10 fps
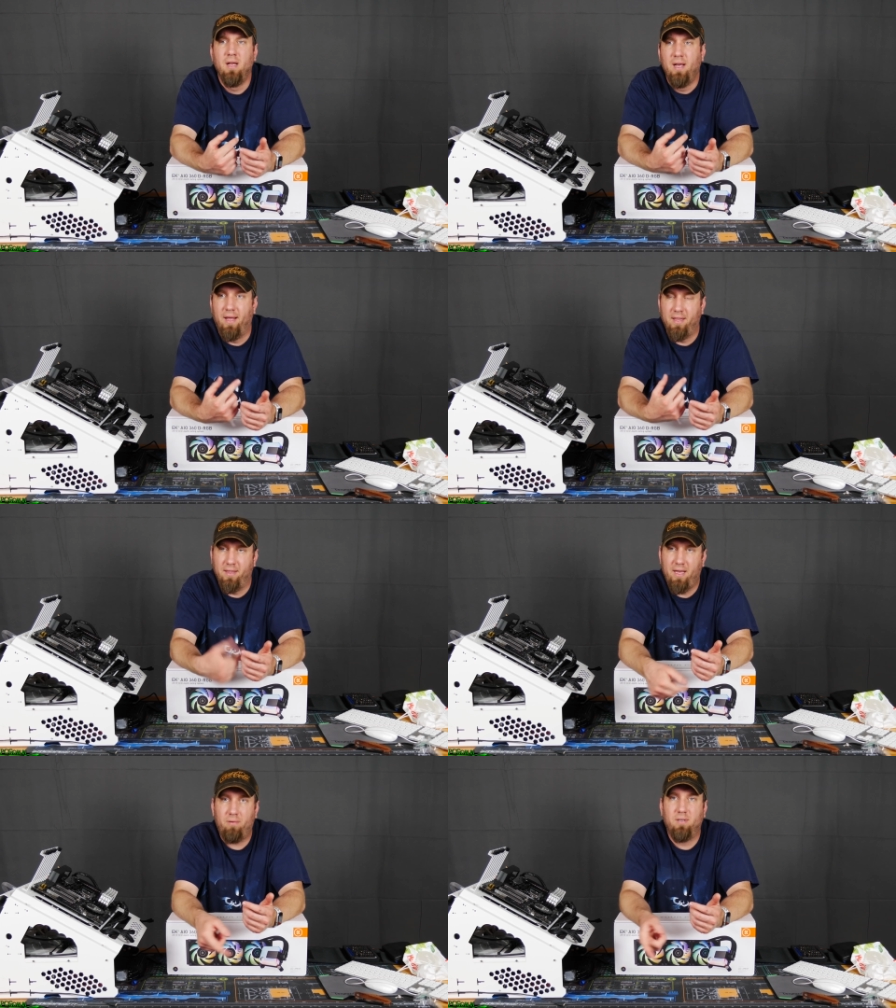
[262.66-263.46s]
and
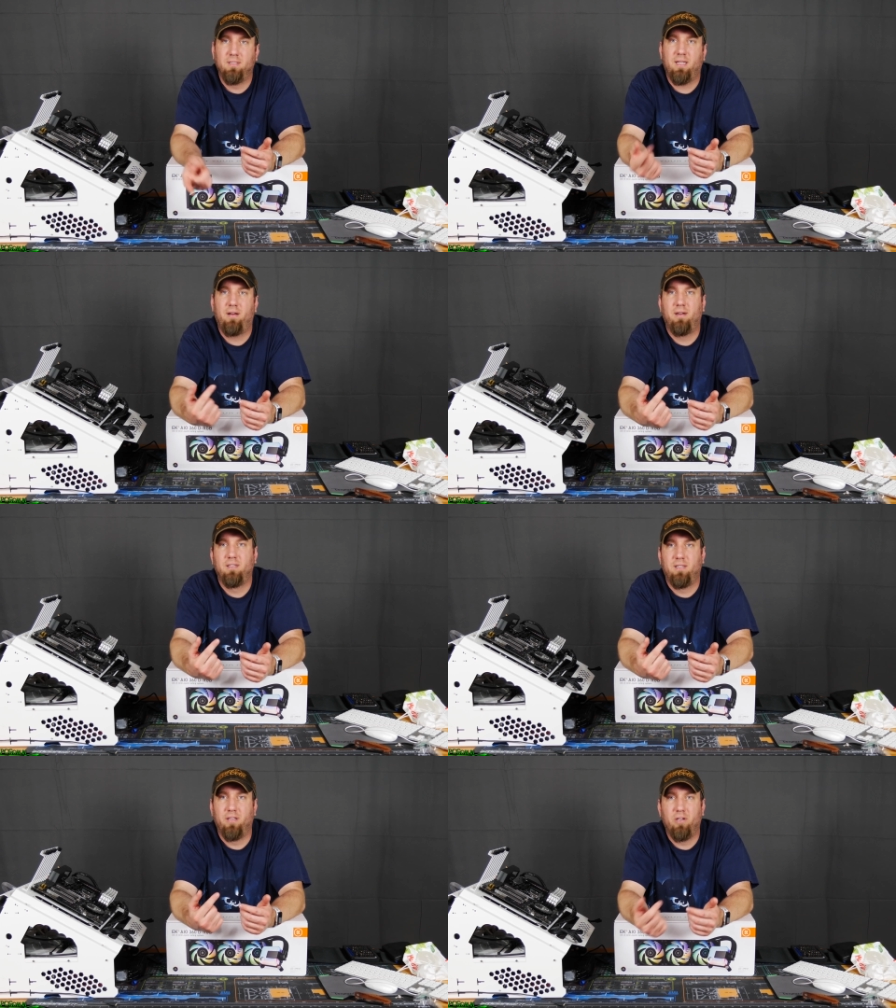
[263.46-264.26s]
then that runs out
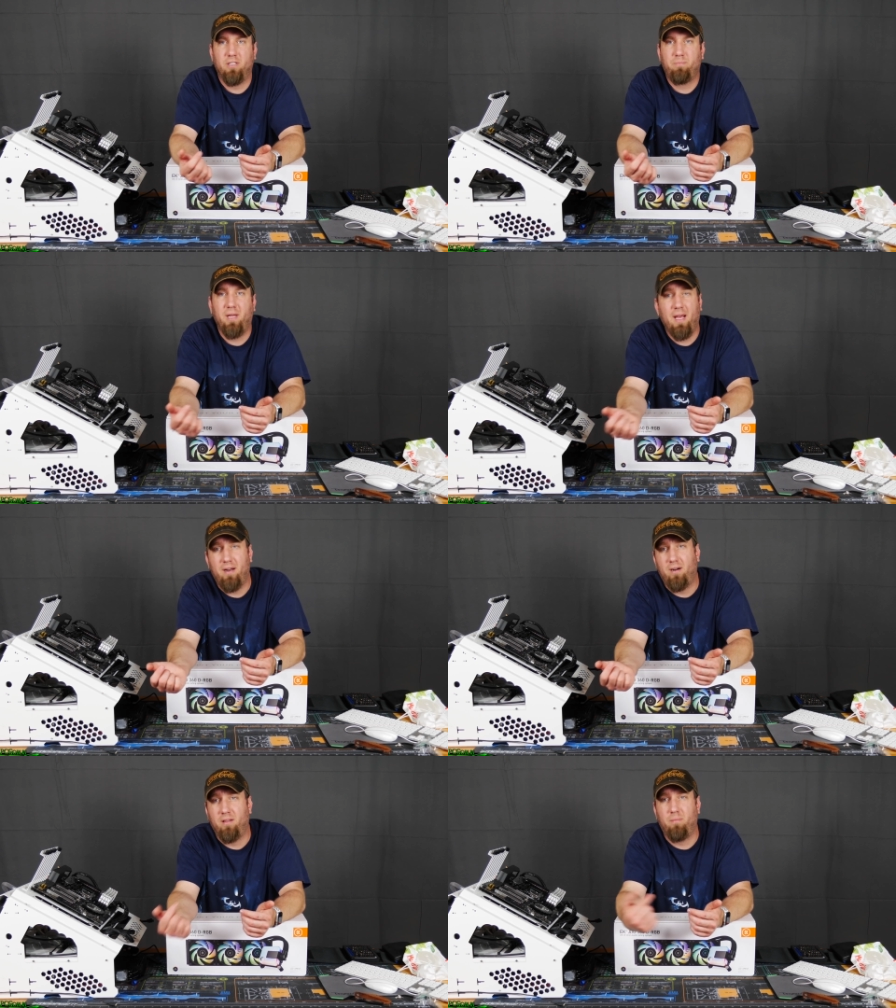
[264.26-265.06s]
into the USB
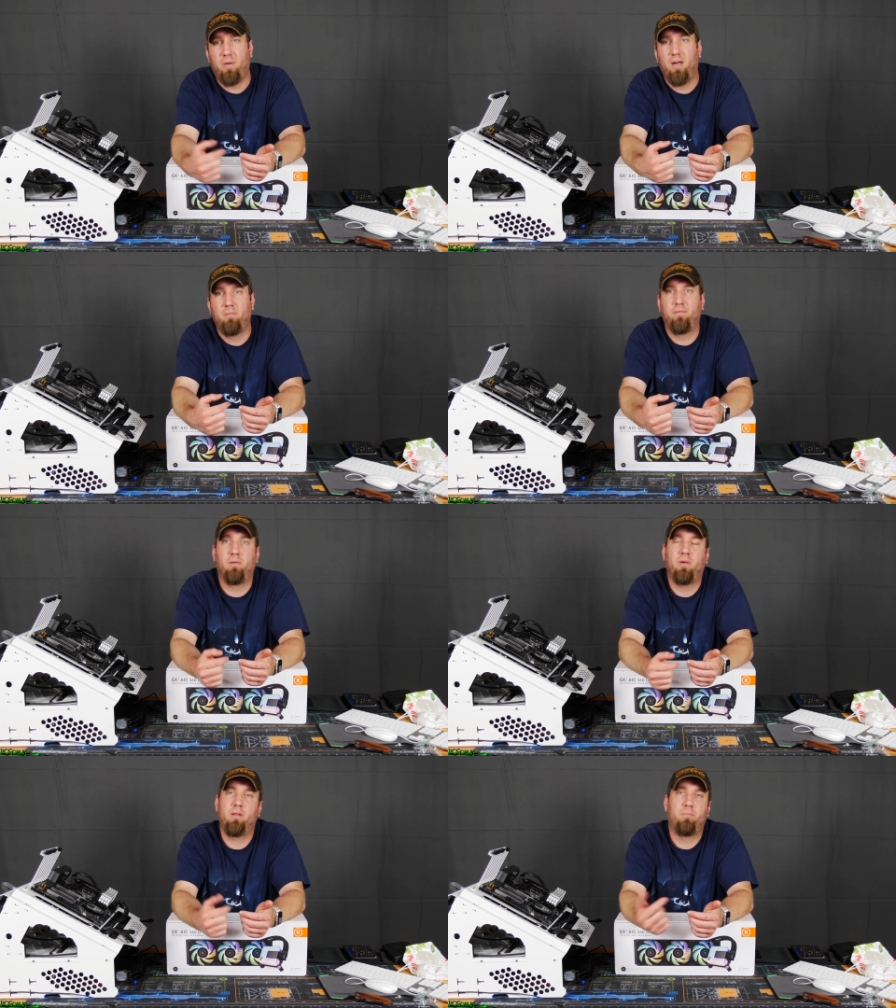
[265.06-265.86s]
header on the bottom of
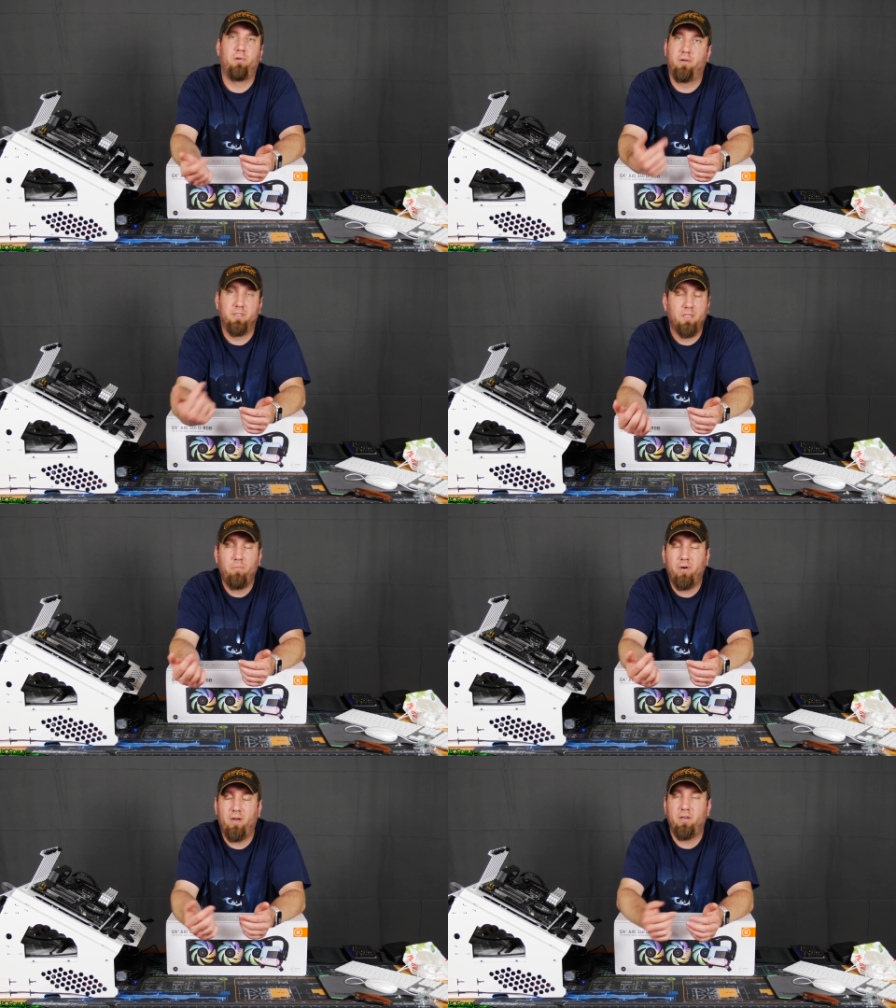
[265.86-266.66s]
your motherboard or
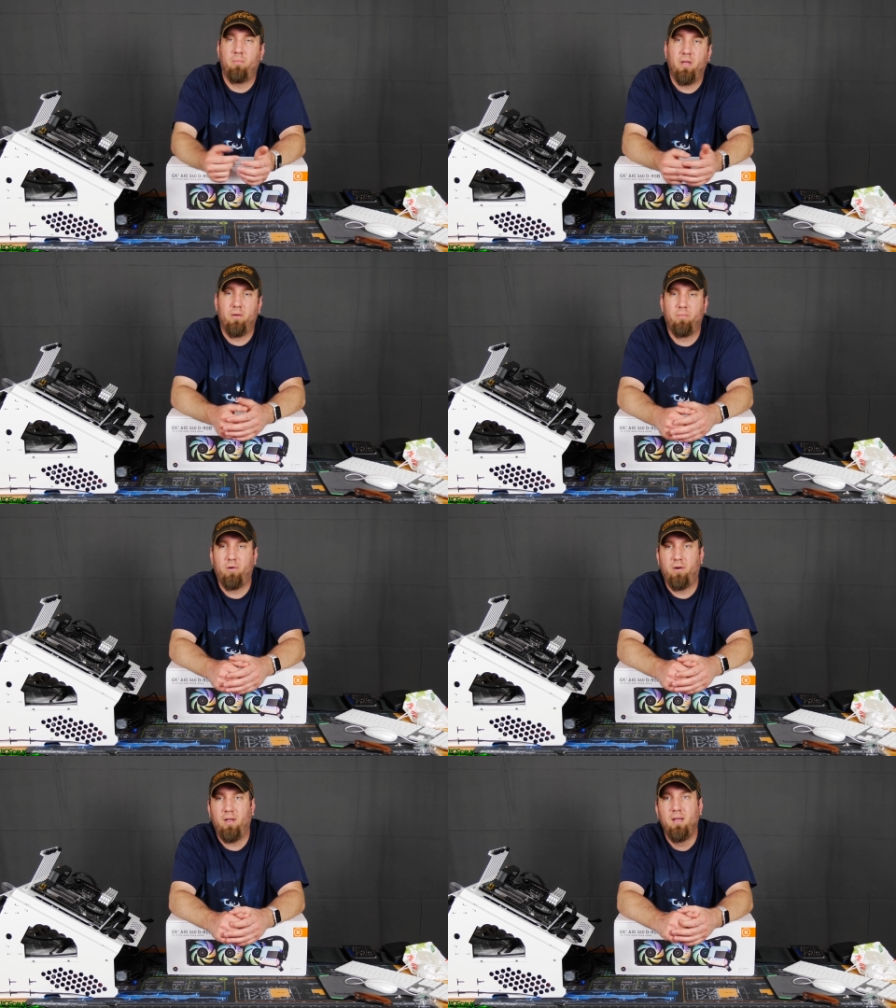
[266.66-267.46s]
somewhere on your
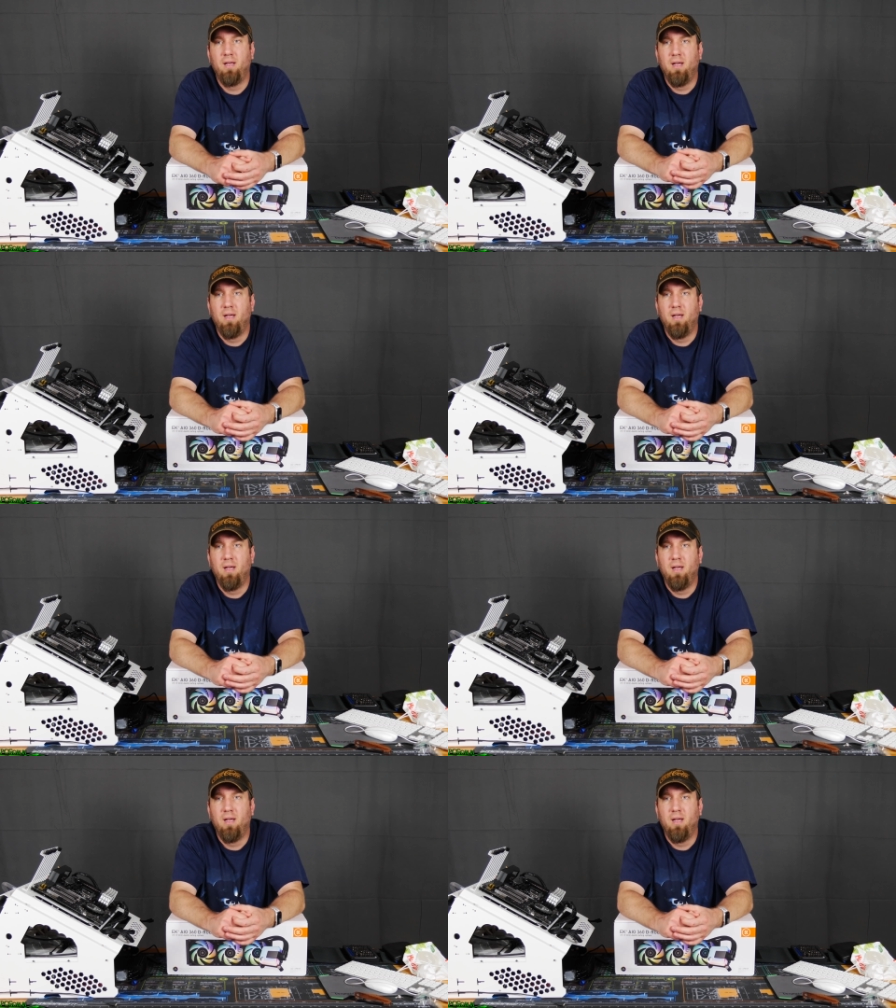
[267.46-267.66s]
motherboard,